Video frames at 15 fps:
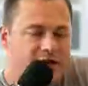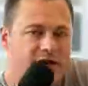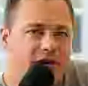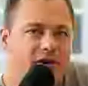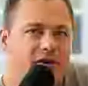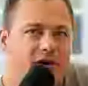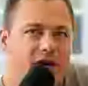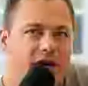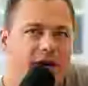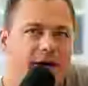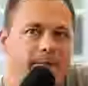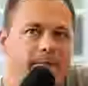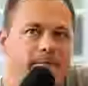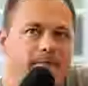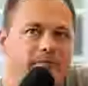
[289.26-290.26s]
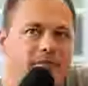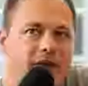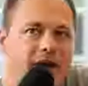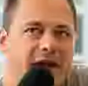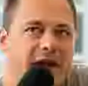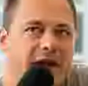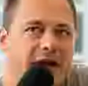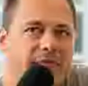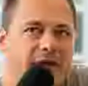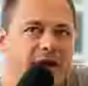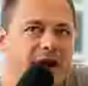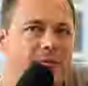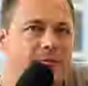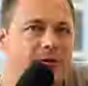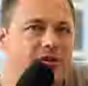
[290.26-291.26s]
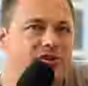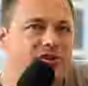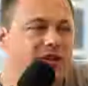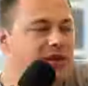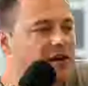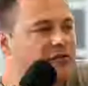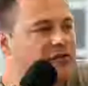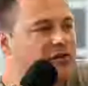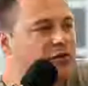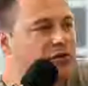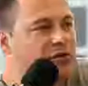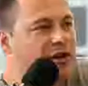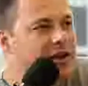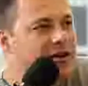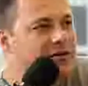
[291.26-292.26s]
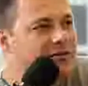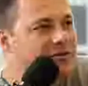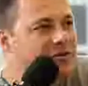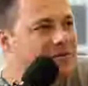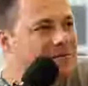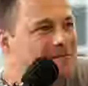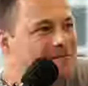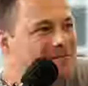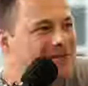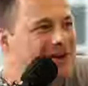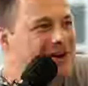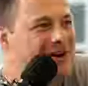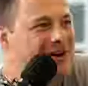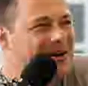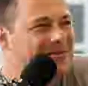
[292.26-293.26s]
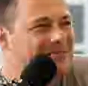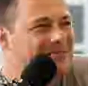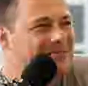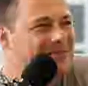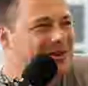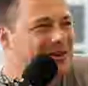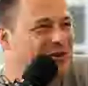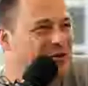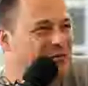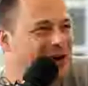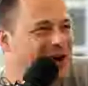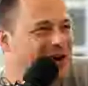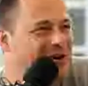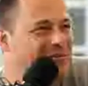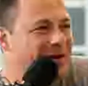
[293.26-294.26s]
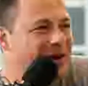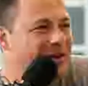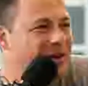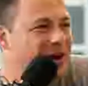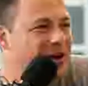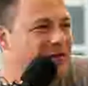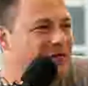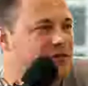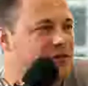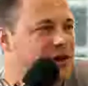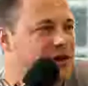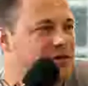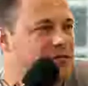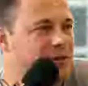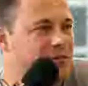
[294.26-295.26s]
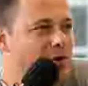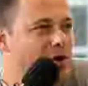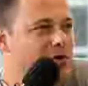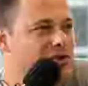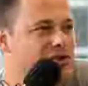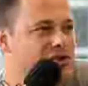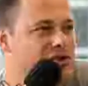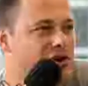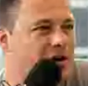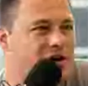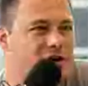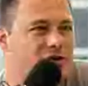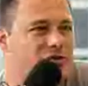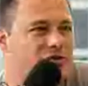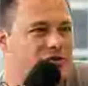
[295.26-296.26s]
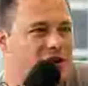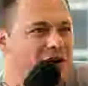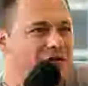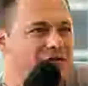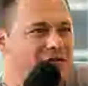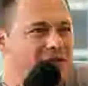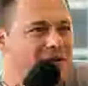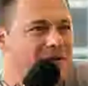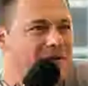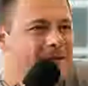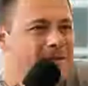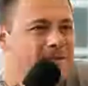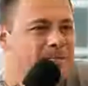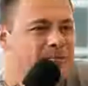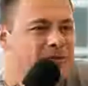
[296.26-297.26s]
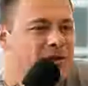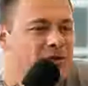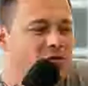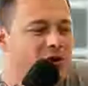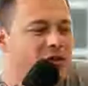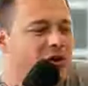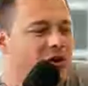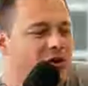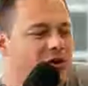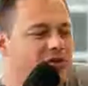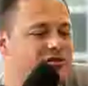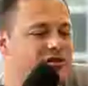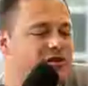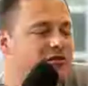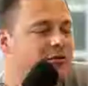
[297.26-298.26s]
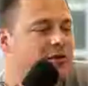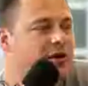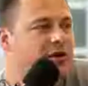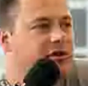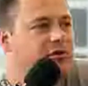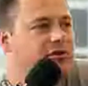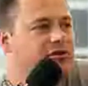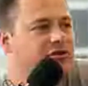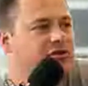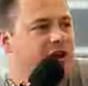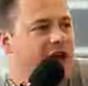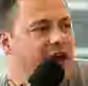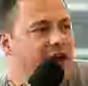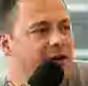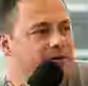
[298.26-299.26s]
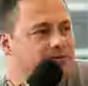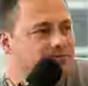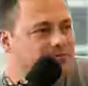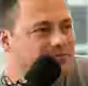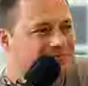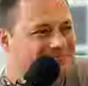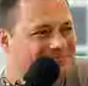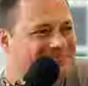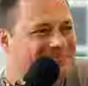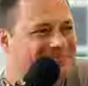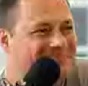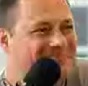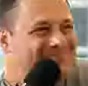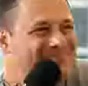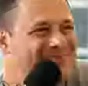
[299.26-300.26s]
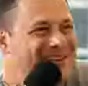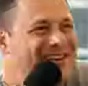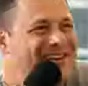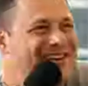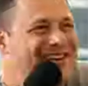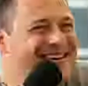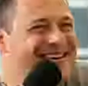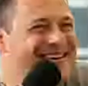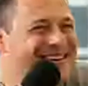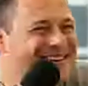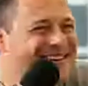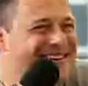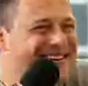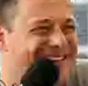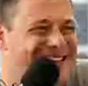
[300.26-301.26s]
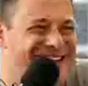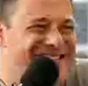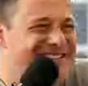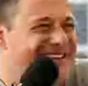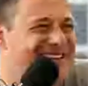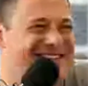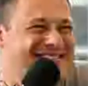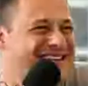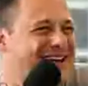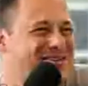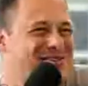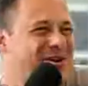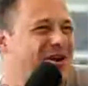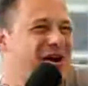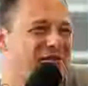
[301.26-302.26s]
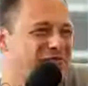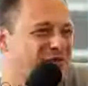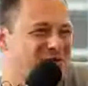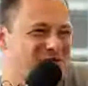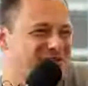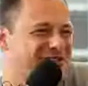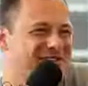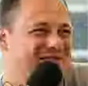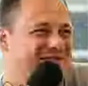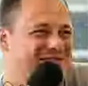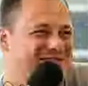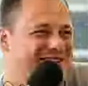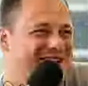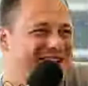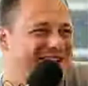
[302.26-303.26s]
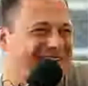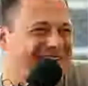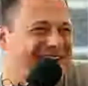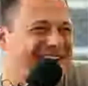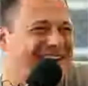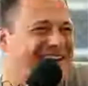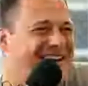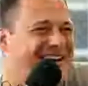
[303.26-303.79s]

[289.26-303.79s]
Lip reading: I'm the kind of person that loves new things. I look back on my life, I'm always starting new stuff. One of the hardest things for me to do is stay. That's like sounds awful just even saying it, right?